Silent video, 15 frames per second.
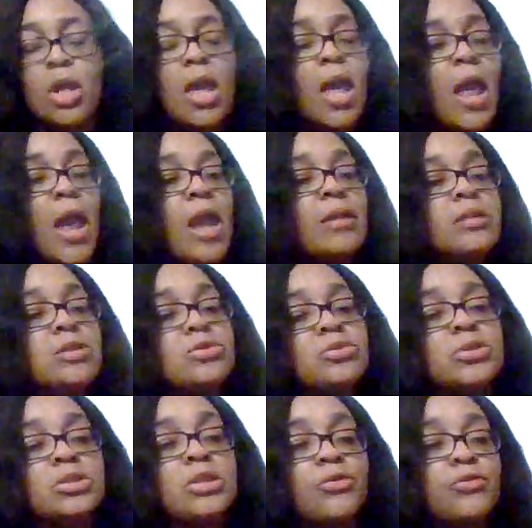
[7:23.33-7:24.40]
and these are
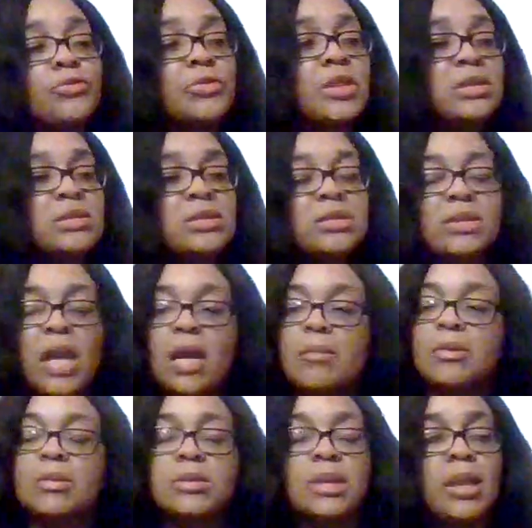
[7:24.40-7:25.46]
the different things that
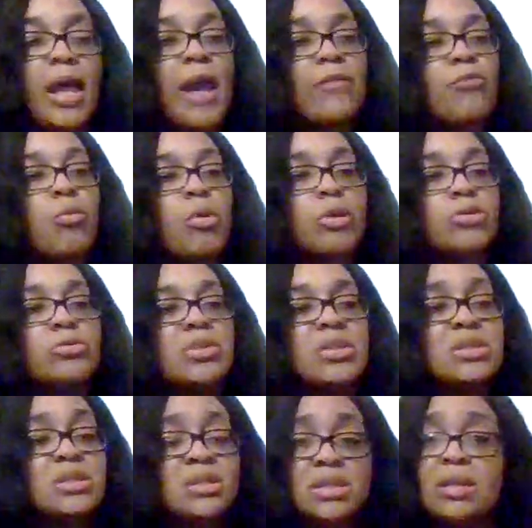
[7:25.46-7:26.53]
came into life where you
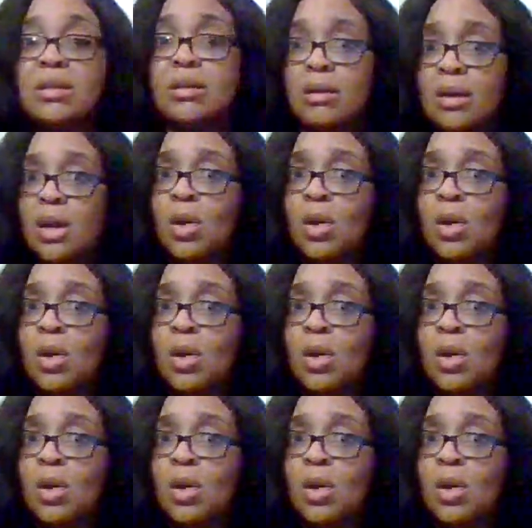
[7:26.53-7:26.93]
can see